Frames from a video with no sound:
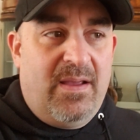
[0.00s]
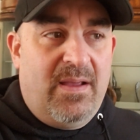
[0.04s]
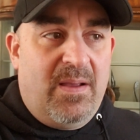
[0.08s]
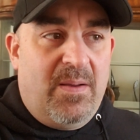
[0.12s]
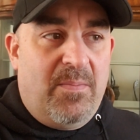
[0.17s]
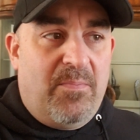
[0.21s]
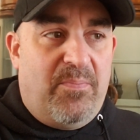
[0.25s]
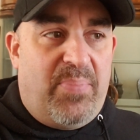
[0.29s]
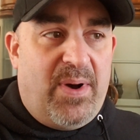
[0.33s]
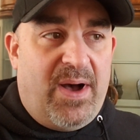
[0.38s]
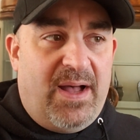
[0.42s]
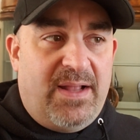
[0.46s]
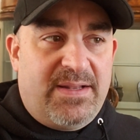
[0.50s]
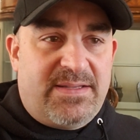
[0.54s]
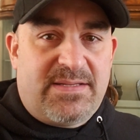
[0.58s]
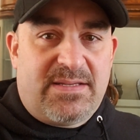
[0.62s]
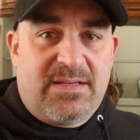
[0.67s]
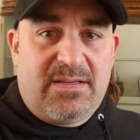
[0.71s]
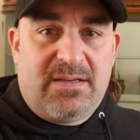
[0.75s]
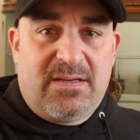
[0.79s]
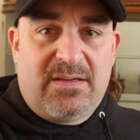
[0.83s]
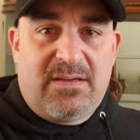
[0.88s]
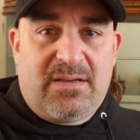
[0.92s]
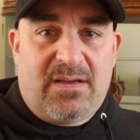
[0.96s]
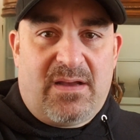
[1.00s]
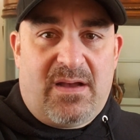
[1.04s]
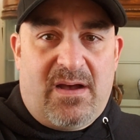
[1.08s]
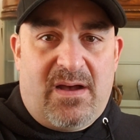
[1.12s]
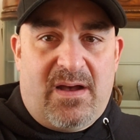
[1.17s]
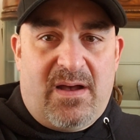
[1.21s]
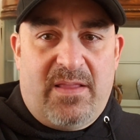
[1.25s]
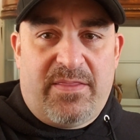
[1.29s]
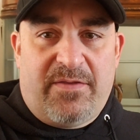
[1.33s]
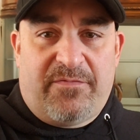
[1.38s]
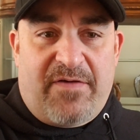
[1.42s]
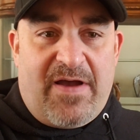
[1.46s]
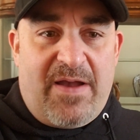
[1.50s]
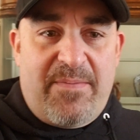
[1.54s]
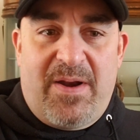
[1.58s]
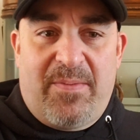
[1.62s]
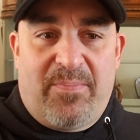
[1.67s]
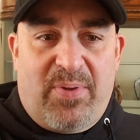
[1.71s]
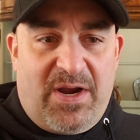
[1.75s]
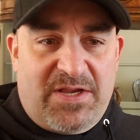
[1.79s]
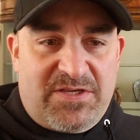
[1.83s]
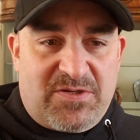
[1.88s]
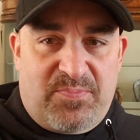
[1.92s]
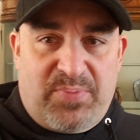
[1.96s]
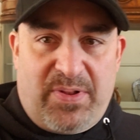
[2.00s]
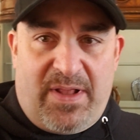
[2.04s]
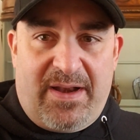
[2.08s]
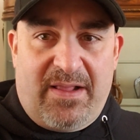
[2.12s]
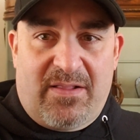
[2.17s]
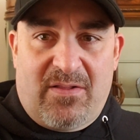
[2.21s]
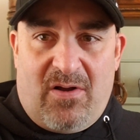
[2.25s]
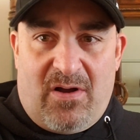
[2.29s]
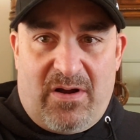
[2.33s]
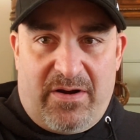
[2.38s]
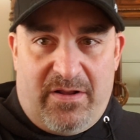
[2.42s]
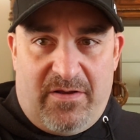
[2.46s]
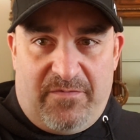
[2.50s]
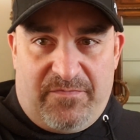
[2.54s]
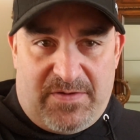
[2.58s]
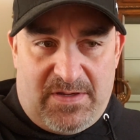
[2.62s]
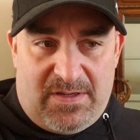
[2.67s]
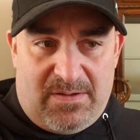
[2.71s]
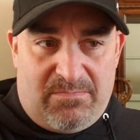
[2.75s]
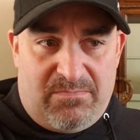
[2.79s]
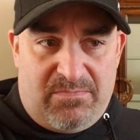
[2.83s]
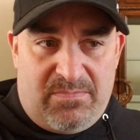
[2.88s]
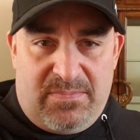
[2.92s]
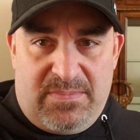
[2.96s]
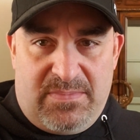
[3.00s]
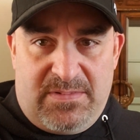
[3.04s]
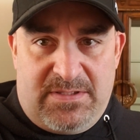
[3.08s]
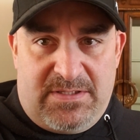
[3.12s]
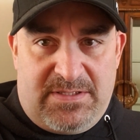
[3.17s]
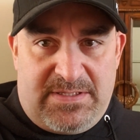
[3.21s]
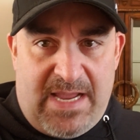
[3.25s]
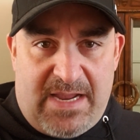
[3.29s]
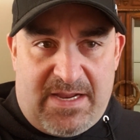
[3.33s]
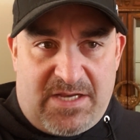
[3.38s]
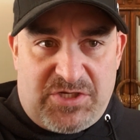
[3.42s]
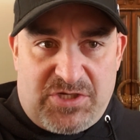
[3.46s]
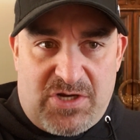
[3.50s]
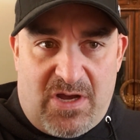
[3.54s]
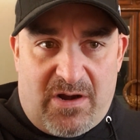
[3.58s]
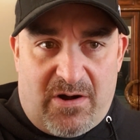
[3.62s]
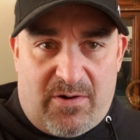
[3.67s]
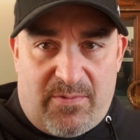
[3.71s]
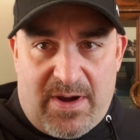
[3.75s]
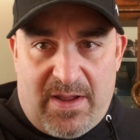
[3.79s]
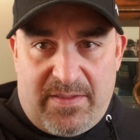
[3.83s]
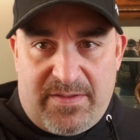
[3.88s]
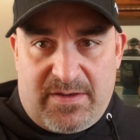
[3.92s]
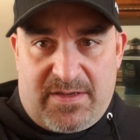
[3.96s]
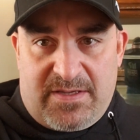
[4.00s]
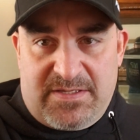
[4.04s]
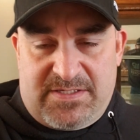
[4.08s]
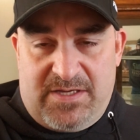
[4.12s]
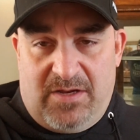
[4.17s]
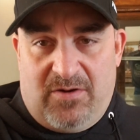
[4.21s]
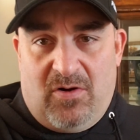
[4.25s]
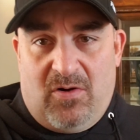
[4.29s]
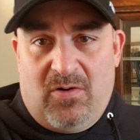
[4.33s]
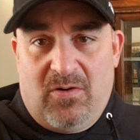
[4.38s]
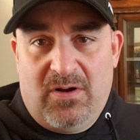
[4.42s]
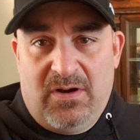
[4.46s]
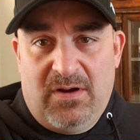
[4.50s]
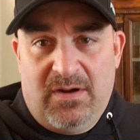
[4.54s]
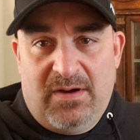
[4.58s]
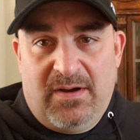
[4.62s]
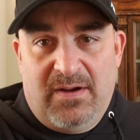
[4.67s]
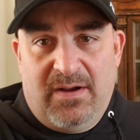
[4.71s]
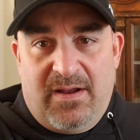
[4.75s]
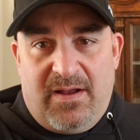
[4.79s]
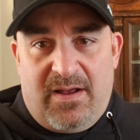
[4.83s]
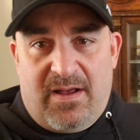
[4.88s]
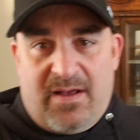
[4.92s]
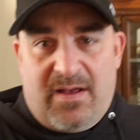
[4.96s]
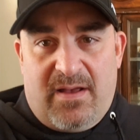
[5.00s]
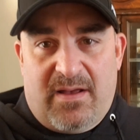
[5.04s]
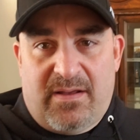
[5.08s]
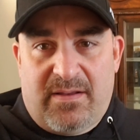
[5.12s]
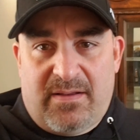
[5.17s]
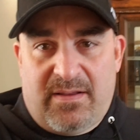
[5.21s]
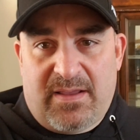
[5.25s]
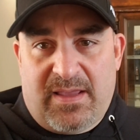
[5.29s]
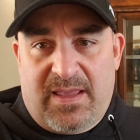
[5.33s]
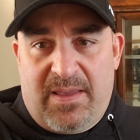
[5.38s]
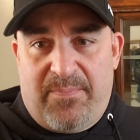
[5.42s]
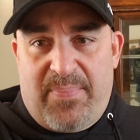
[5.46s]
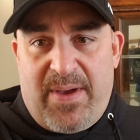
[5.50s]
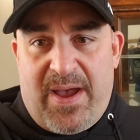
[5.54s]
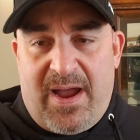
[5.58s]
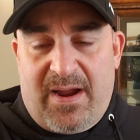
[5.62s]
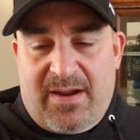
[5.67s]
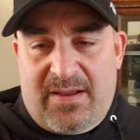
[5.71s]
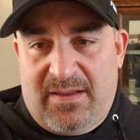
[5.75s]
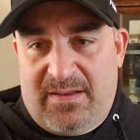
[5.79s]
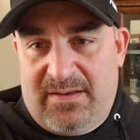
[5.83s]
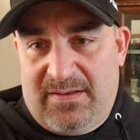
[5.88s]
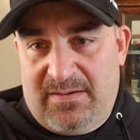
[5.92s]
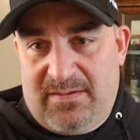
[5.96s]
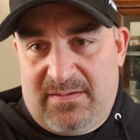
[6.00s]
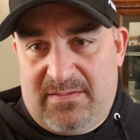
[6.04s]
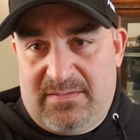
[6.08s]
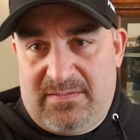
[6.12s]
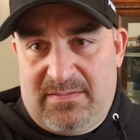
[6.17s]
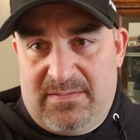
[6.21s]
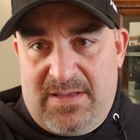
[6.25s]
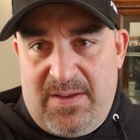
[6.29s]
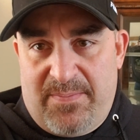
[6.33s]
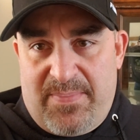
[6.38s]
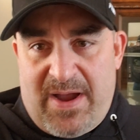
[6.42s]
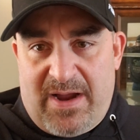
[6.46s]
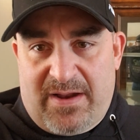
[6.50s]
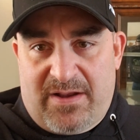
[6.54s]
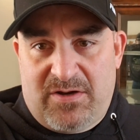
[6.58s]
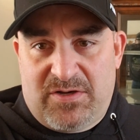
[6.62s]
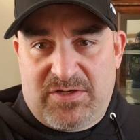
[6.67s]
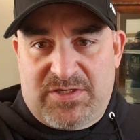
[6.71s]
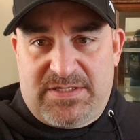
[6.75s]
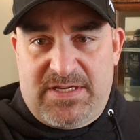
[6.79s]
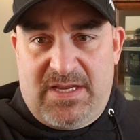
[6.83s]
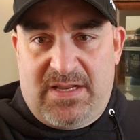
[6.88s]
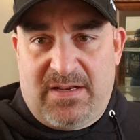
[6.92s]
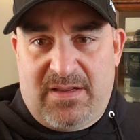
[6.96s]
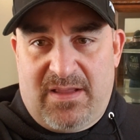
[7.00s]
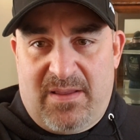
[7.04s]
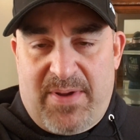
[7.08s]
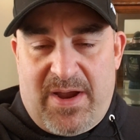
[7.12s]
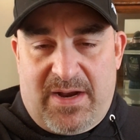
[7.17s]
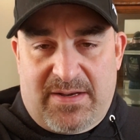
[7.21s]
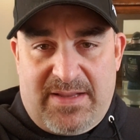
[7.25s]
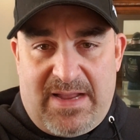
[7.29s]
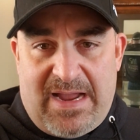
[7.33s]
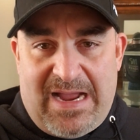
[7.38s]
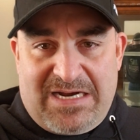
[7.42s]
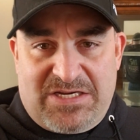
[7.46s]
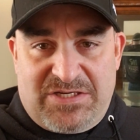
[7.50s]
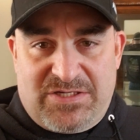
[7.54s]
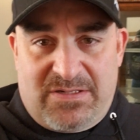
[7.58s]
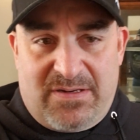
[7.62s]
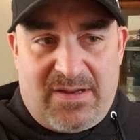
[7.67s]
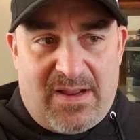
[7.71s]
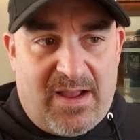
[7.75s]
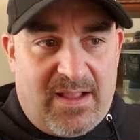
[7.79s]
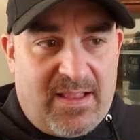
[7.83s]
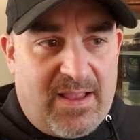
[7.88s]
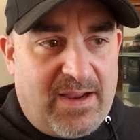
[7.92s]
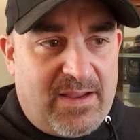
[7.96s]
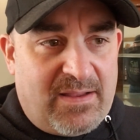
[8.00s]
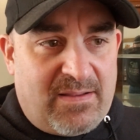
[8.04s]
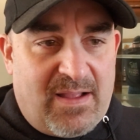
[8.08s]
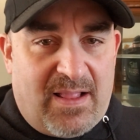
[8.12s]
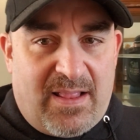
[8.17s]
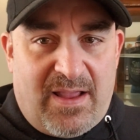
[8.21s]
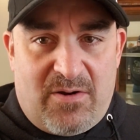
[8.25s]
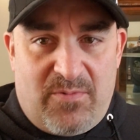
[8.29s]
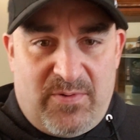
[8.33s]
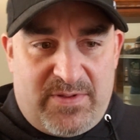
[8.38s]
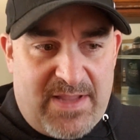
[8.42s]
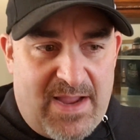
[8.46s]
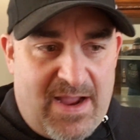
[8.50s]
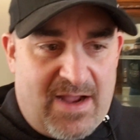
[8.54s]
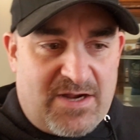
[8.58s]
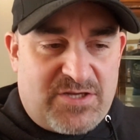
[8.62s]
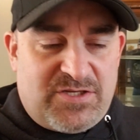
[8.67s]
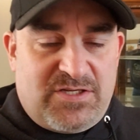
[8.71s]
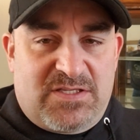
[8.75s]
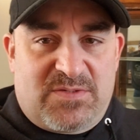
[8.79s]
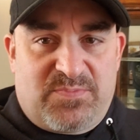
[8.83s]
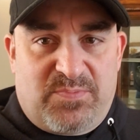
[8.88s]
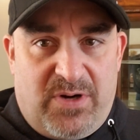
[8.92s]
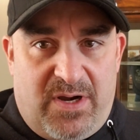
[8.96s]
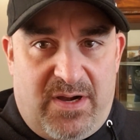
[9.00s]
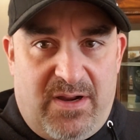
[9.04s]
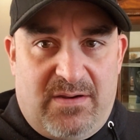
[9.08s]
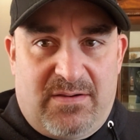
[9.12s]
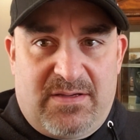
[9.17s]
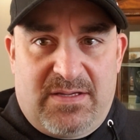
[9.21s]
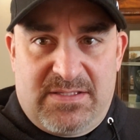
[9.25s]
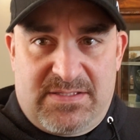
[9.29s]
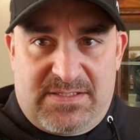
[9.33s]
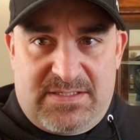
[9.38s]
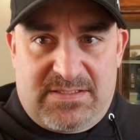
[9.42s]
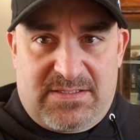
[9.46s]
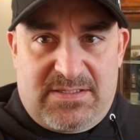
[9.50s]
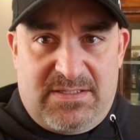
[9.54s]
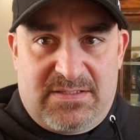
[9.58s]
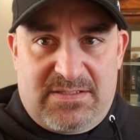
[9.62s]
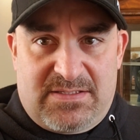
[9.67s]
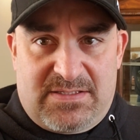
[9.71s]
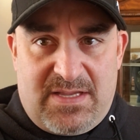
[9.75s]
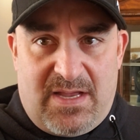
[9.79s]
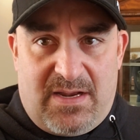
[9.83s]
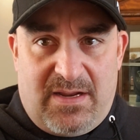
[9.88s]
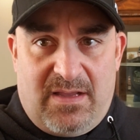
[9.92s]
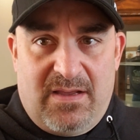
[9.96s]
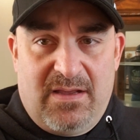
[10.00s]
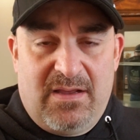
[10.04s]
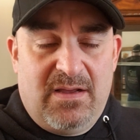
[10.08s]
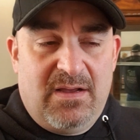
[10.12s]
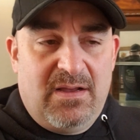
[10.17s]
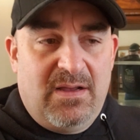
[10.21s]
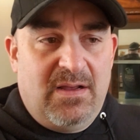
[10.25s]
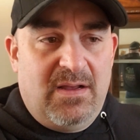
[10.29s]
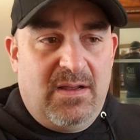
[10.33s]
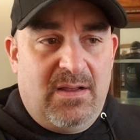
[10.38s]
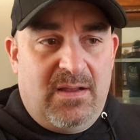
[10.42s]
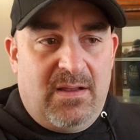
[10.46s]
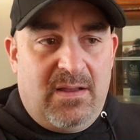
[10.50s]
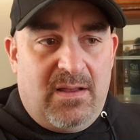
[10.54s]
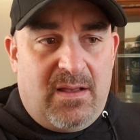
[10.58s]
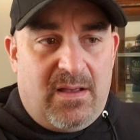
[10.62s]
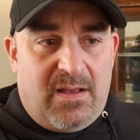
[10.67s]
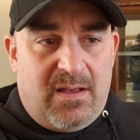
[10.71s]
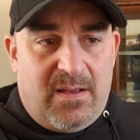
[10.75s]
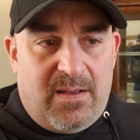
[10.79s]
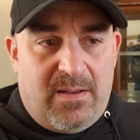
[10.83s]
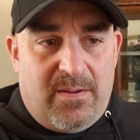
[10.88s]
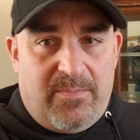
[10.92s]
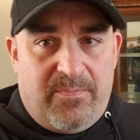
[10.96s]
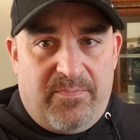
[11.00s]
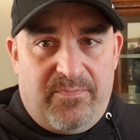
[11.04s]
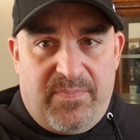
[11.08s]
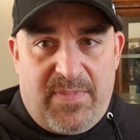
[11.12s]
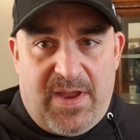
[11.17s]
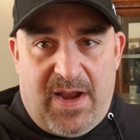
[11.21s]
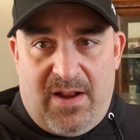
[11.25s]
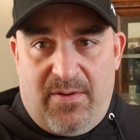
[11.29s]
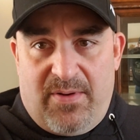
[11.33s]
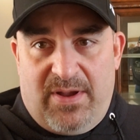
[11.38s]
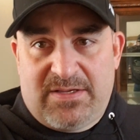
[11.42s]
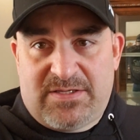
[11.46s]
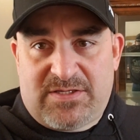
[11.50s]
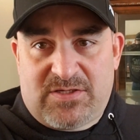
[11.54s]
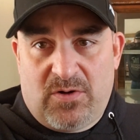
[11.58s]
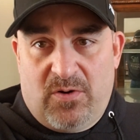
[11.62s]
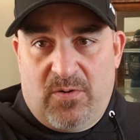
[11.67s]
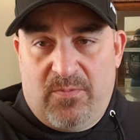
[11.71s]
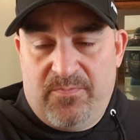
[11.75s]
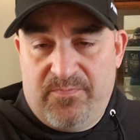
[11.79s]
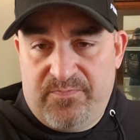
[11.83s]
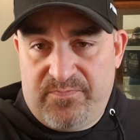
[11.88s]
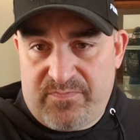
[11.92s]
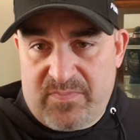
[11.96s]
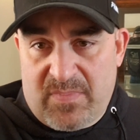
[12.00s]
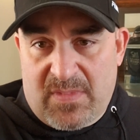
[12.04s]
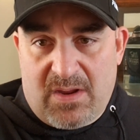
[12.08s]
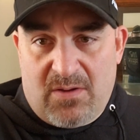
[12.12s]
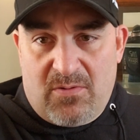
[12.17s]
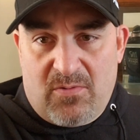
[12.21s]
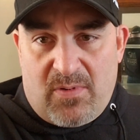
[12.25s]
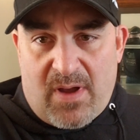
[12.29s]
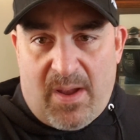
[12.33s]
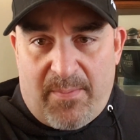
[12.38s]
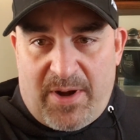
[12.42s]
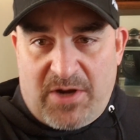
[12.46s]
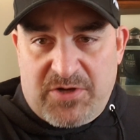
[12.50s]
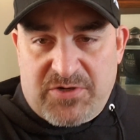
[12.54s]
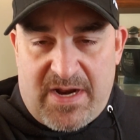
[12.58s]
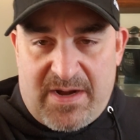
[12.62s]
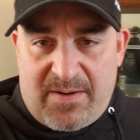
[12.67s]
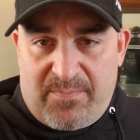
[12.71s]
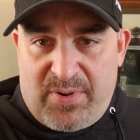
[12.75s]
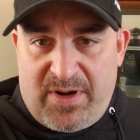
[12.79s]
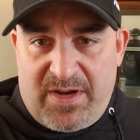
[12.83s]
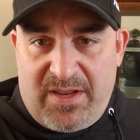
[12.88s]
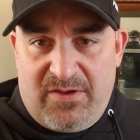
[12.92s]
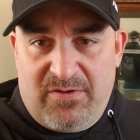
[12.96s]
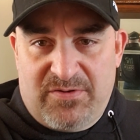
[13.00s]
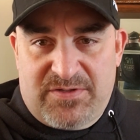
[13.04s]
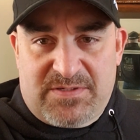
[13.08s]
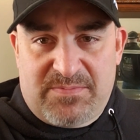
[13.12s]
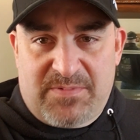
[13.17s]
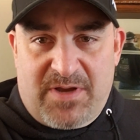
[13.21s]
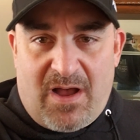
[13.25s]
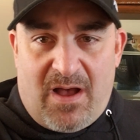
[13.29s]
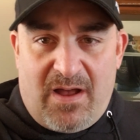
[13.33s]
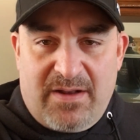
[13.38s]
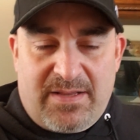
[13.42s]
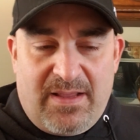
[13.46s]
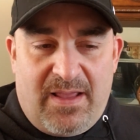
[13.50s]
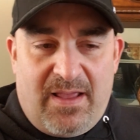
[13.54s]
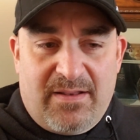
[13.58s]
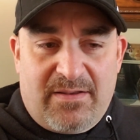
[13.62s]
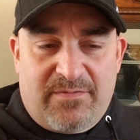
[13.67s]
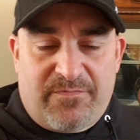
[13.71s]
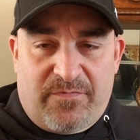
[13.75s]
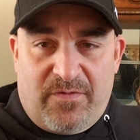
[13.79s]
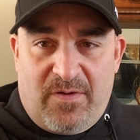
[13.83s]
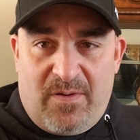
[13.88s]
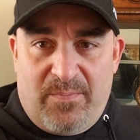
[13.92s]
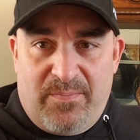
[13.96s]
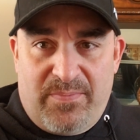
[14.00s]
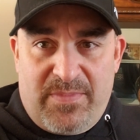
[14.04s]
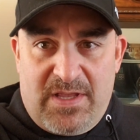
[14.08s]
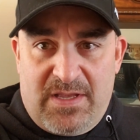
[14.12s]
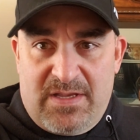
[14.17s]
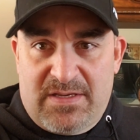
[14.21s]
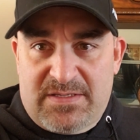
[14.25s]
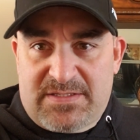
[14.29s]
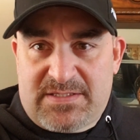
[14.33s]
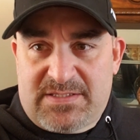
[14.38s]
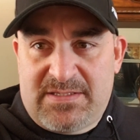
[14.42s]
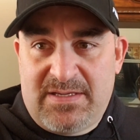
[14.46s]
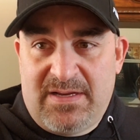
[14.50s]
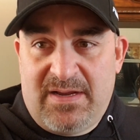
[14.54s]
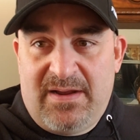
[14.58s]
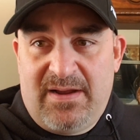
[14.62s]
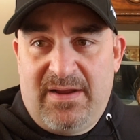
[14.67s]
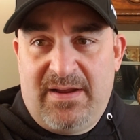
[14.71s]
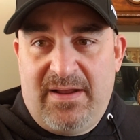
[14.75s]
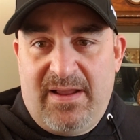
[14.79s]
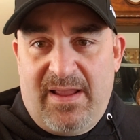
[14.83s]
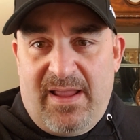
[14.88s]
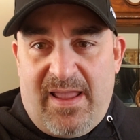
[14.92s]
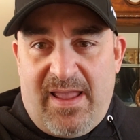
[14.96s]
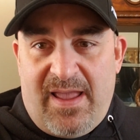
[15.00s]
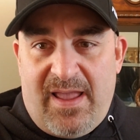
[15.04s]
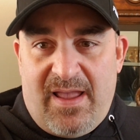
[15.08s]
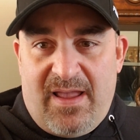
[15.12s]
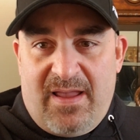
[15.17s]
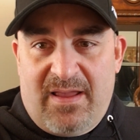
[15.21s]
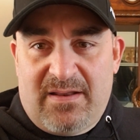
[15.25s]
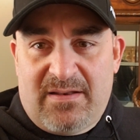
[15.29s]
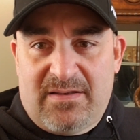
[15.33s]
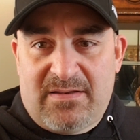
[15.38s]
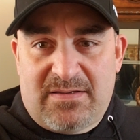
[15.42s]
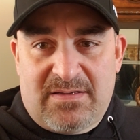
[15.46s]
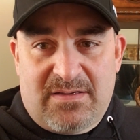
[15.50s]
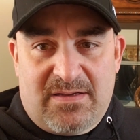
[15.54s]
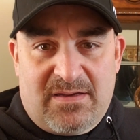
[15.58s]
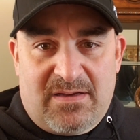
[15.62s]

But the 5-minute breaks are plenty long enough to take a jaunt around the casino, get back in your seat and get back to action. I like when the action's pretty consistent and steady. Anyway, so I'm going to try to bring you some content from this, and